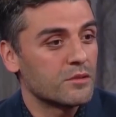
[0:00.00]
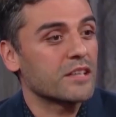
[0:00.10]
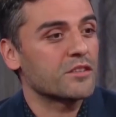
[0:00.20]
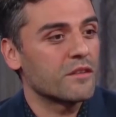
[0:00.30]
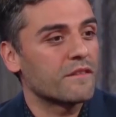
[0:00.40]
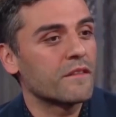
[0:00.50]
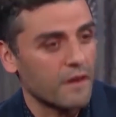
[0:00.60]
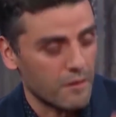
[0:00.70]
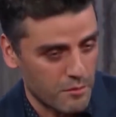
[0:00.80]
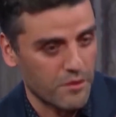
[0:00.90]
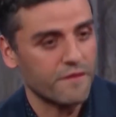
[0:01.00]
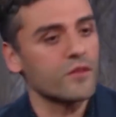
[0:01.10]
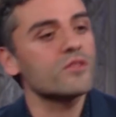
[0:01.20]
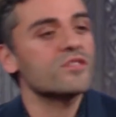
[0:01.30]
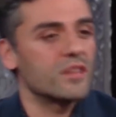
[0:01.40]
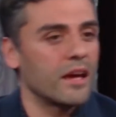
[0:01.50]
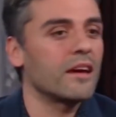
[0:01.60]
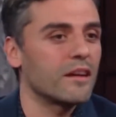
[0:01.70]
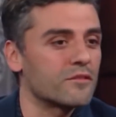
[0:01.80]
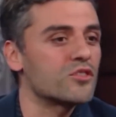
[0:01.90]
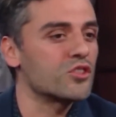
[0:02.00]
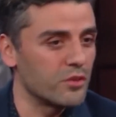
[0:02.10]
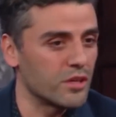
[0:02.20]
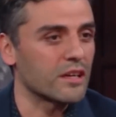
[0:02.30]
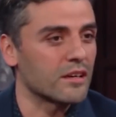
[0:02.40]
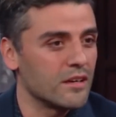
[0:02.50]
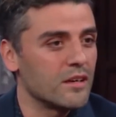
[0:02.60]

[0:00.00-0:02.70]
was actually, I remember the first day of shooting